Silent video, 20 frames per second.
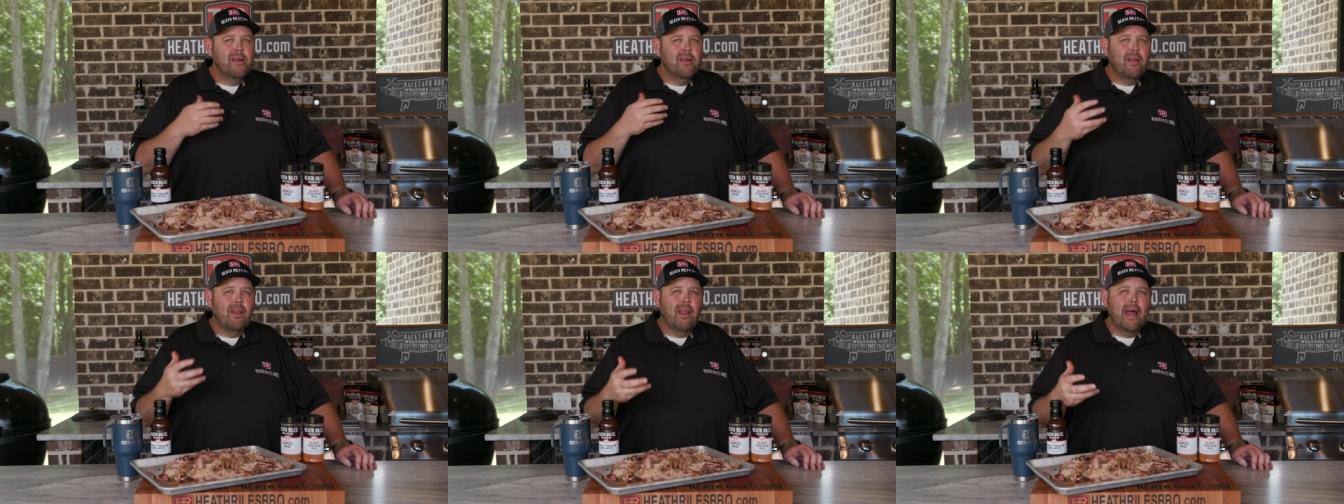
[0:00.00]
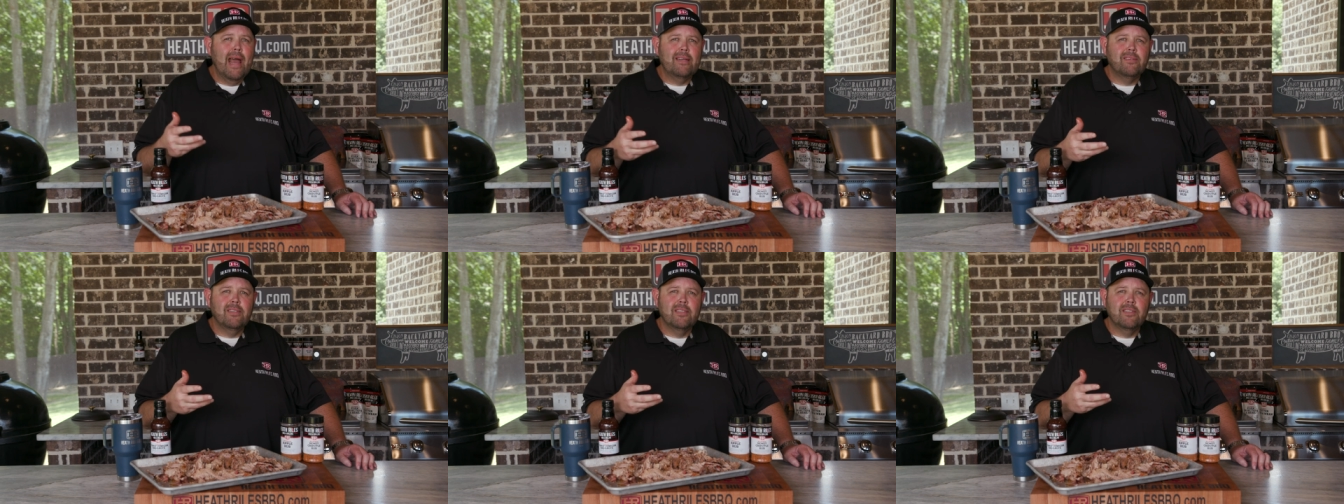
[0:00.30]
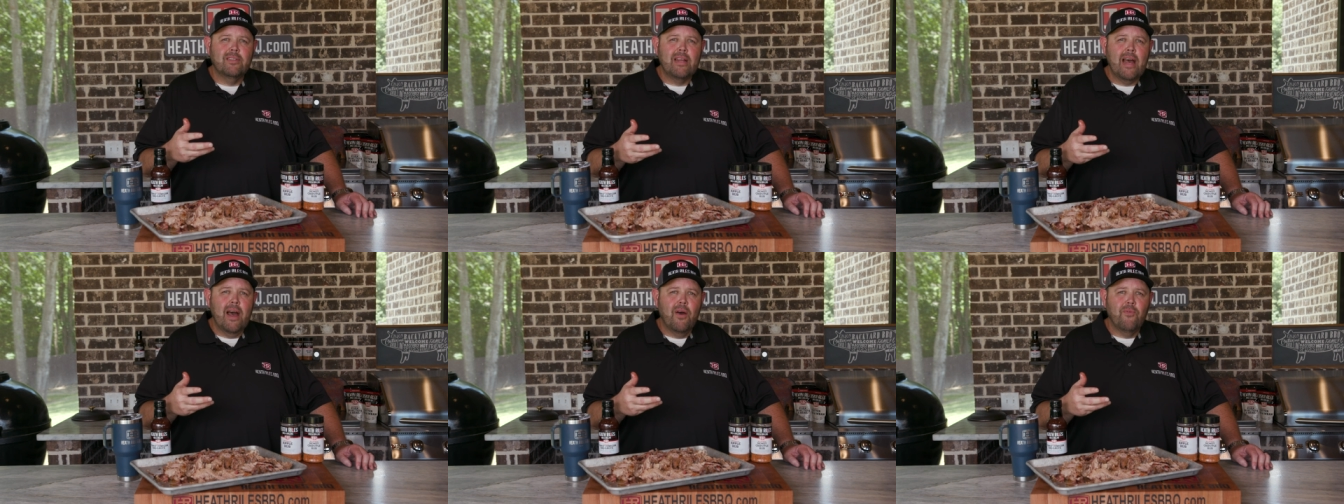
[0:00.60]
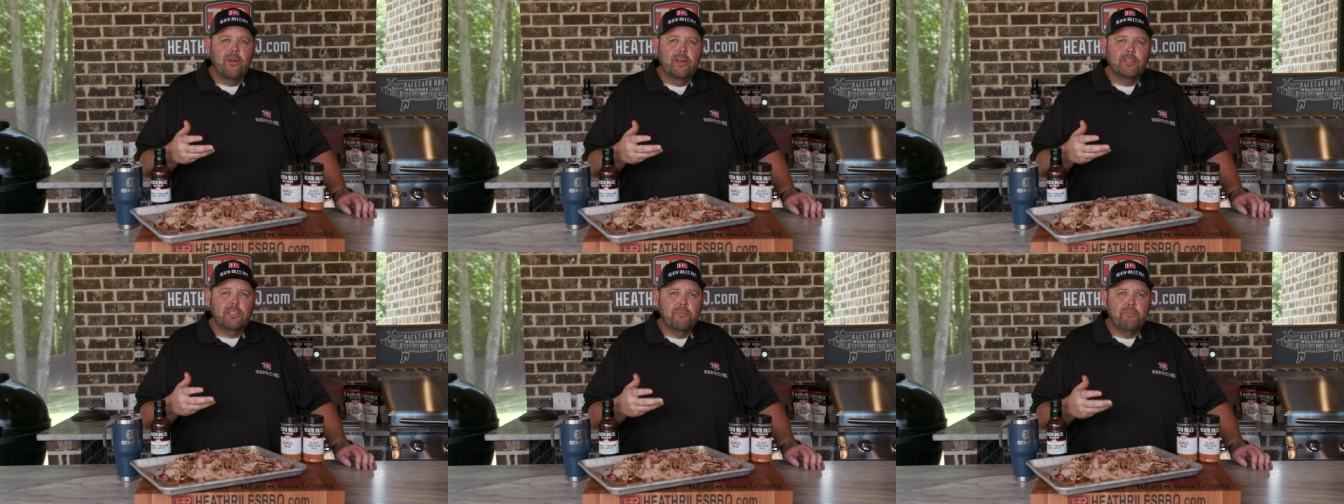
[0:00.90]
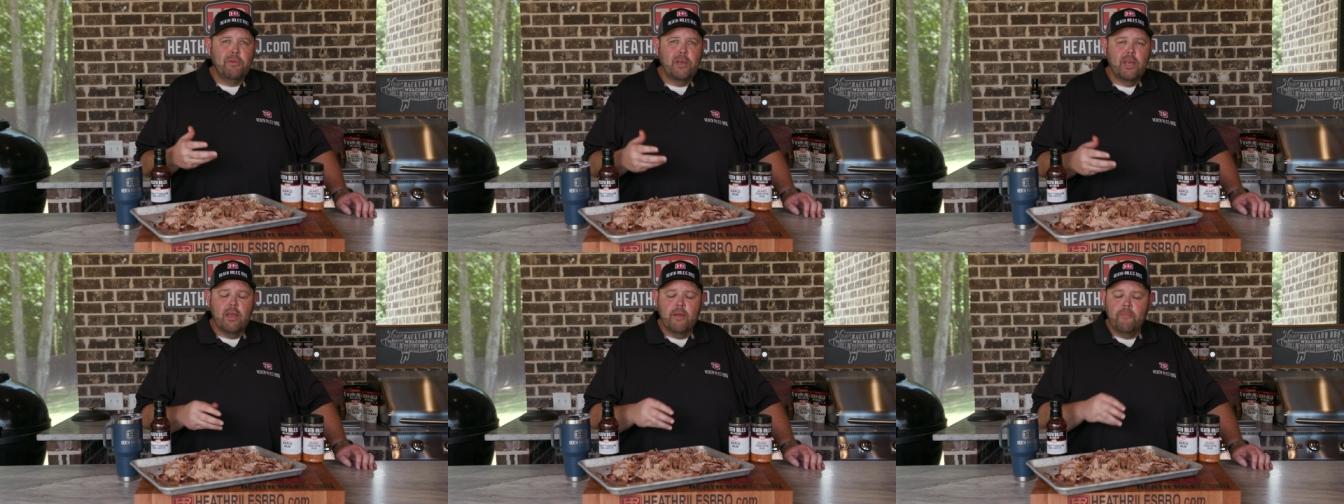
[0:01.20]
classic style
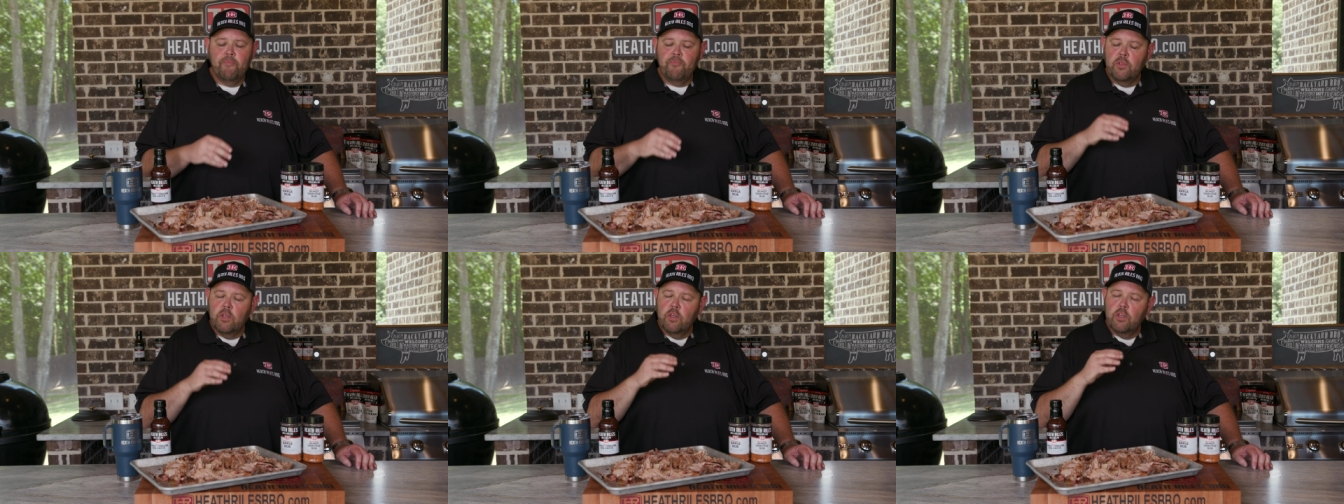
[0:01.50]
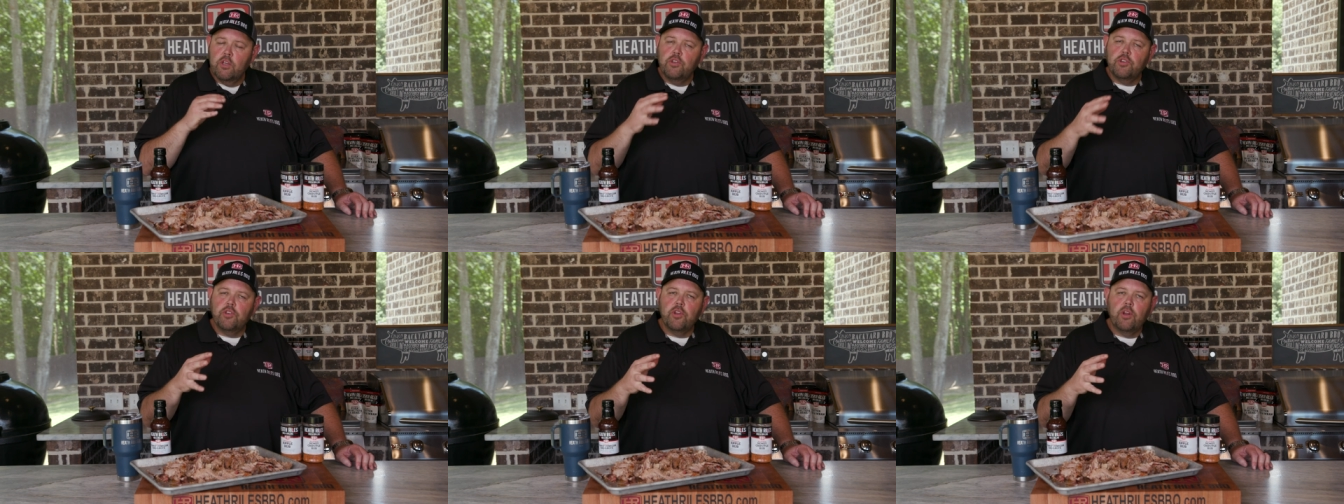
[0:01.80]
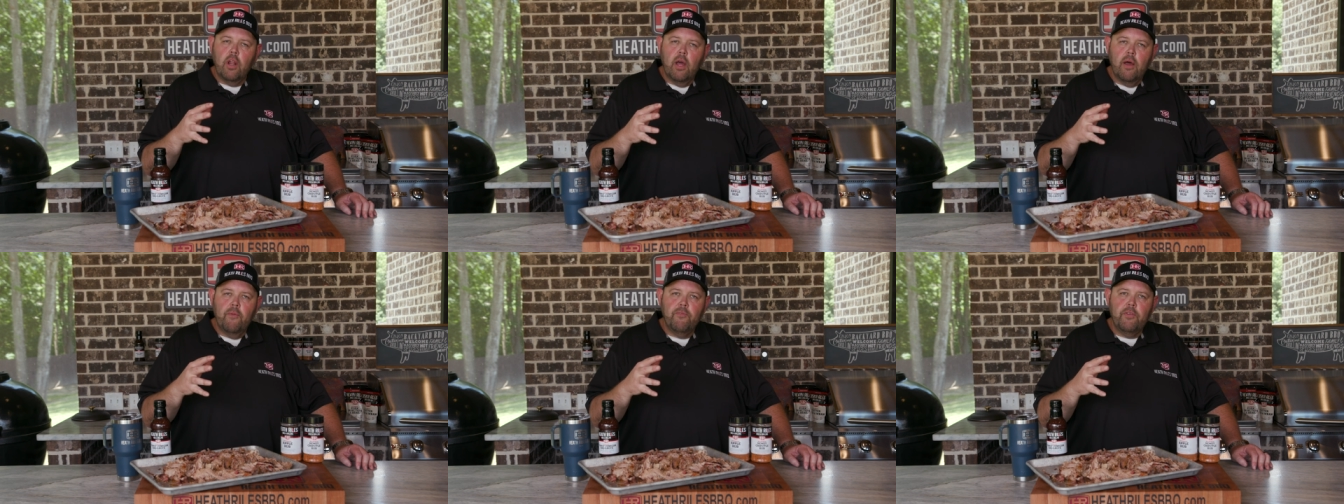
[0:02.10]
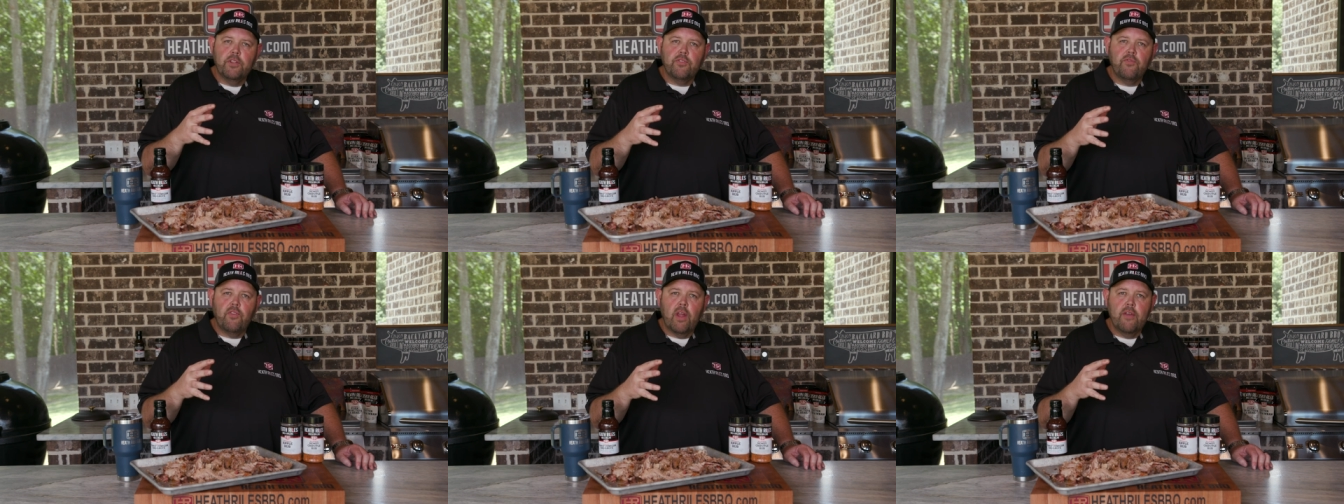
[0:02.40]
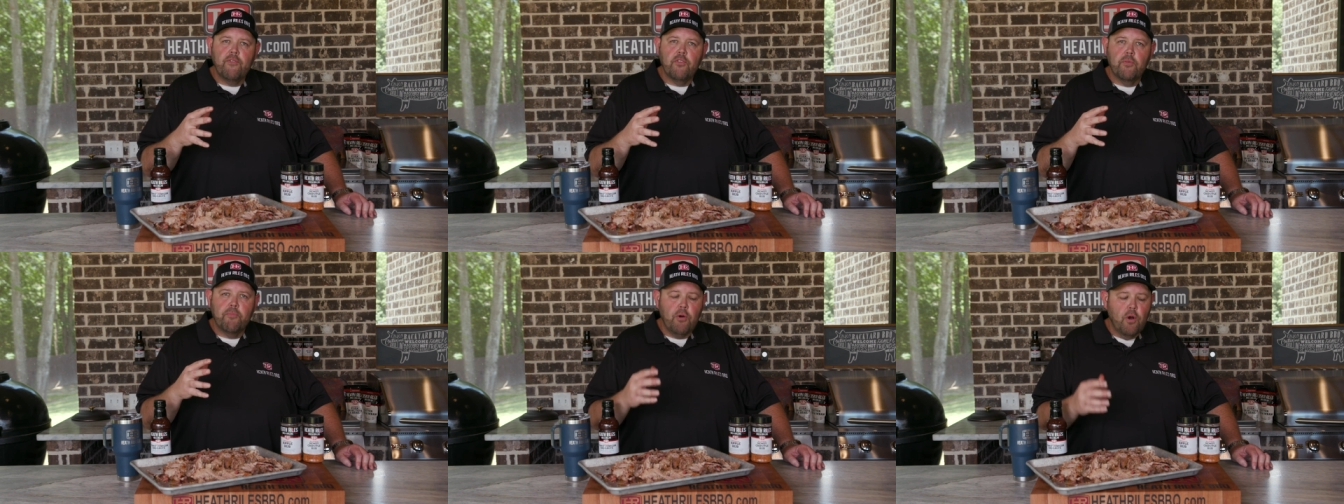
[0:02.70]
recipe, you should love this
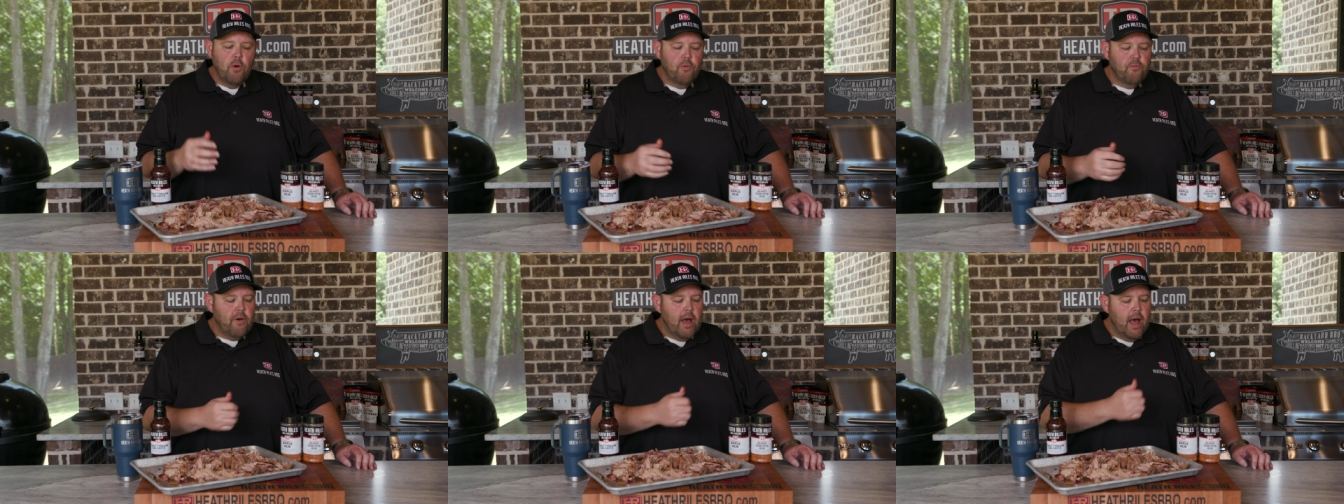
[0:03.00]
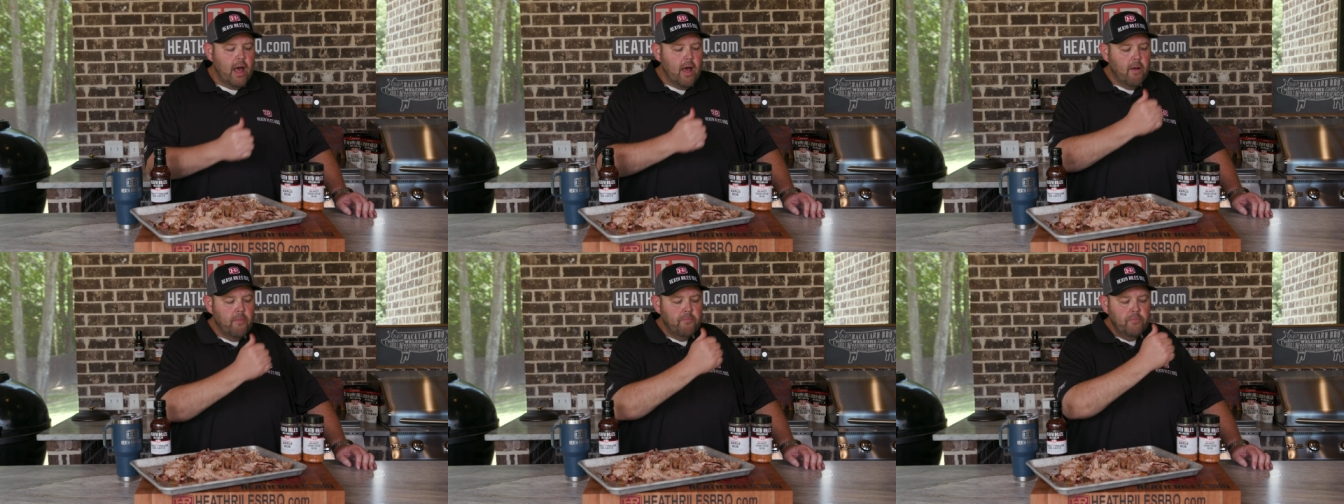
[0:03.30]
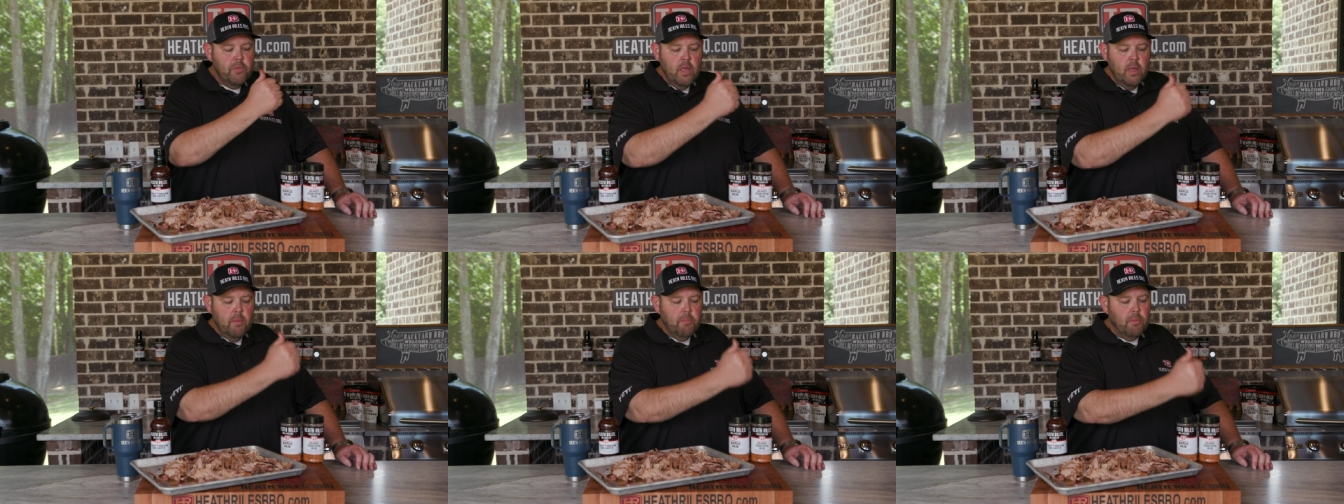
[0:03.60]
flavor profile.